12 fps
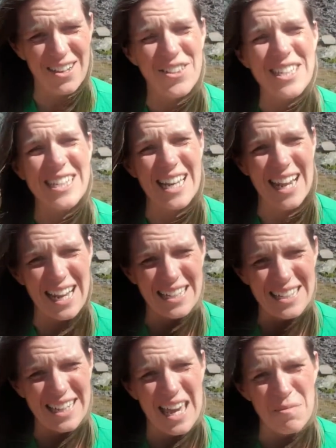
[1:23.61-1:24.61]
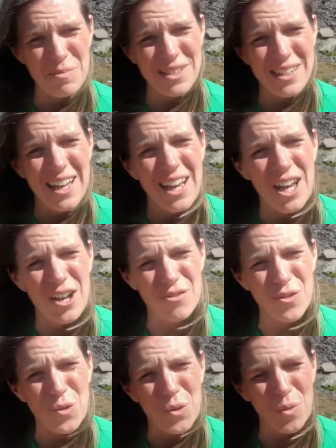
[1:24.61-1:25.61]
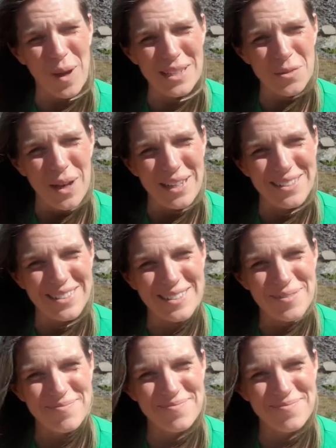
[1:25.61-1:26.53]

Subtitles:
the slate landscapes of northwest Wales.